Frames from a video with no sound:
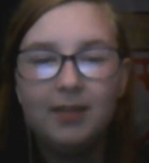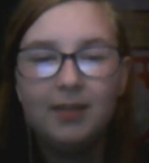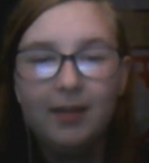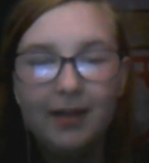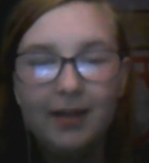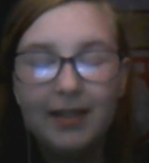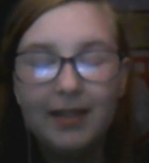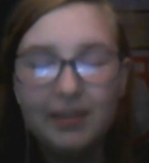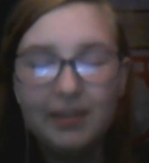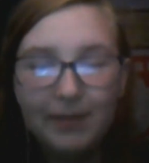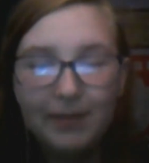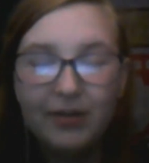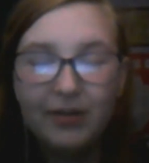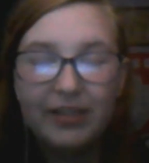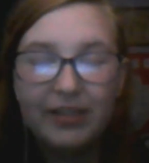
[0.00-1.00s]
Let's
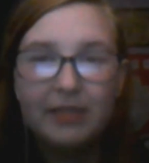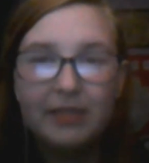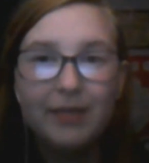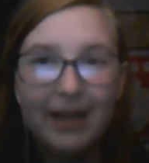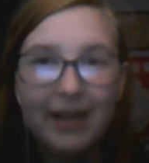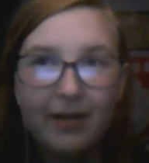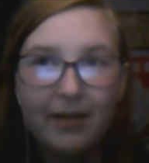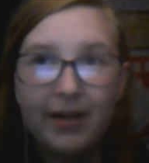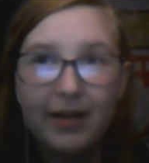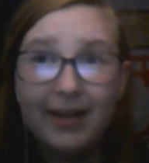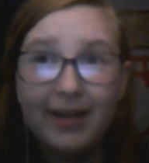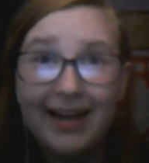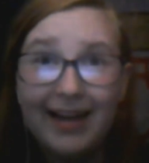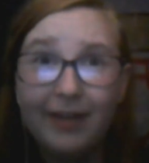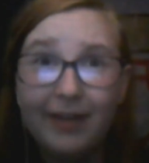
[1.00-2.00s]
be honest, without her,
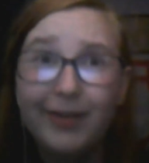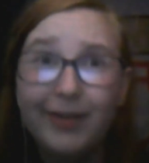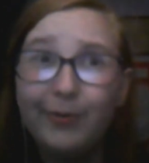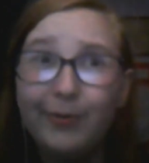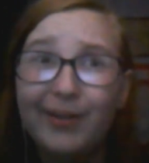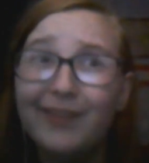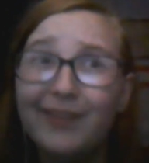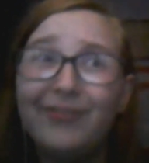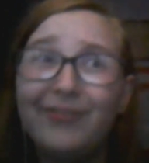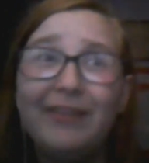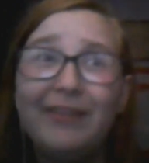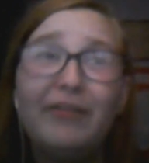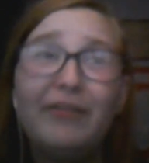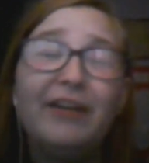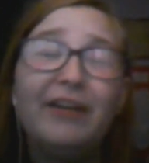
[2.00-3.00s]
Harry wouldn't have
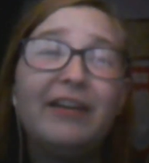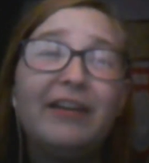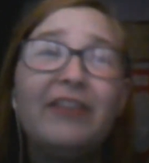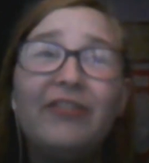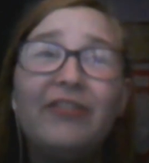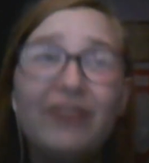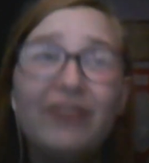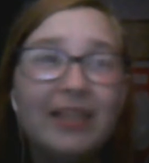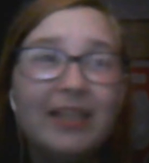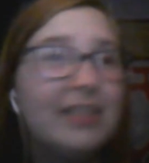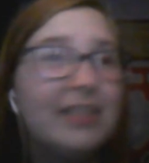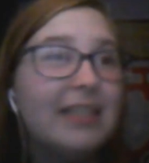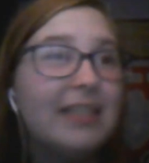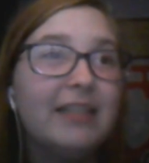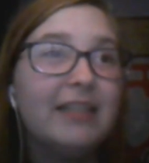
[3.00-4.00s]
even
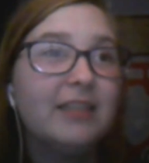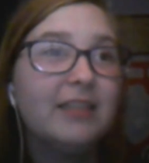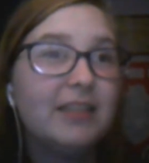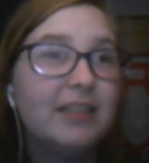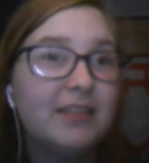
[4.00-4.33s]
defeated